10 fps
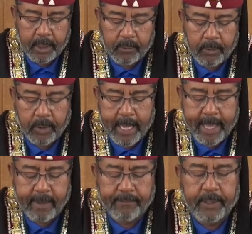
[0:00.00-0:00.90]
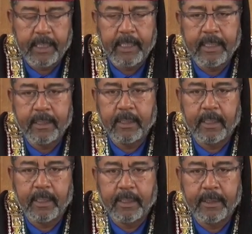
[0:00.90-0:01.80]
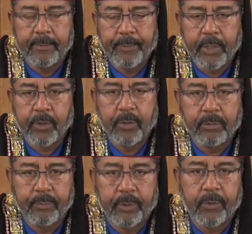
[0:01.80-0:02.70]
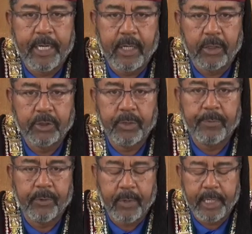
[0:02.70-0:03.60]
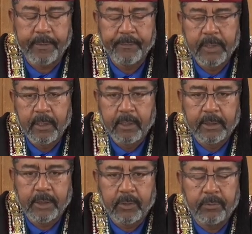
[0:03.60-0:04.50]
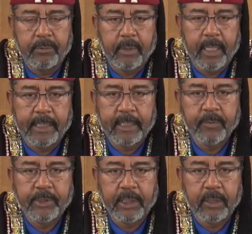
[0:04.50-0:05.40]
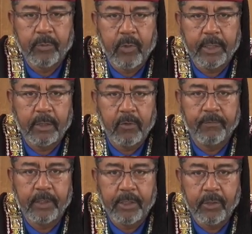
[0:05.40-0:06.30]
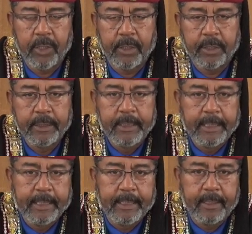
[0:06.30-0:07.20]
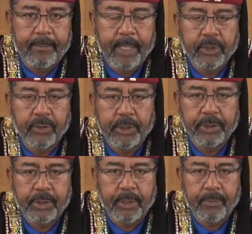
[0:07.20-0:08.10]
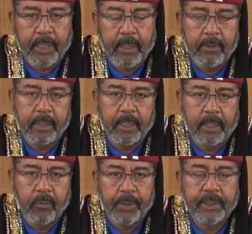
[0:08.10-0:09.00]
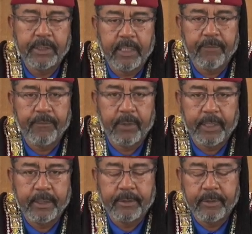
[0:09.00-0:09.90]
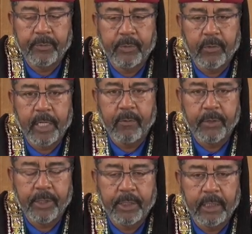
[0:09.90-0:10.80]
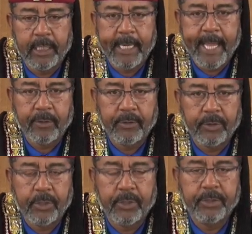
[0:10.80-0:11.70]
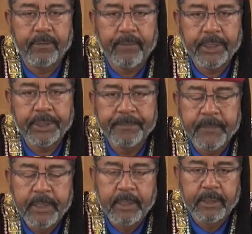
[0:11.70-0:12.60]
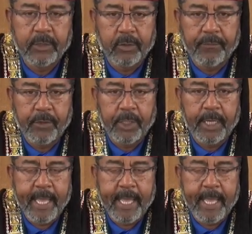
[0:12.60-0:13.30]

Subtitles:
we will have the Imperial Parade, our street parade. So at this particular point, hopefully you're going to make sure that you're going to be with us there for the parade. We're going to lead out on the 3rd Division. So if you're going to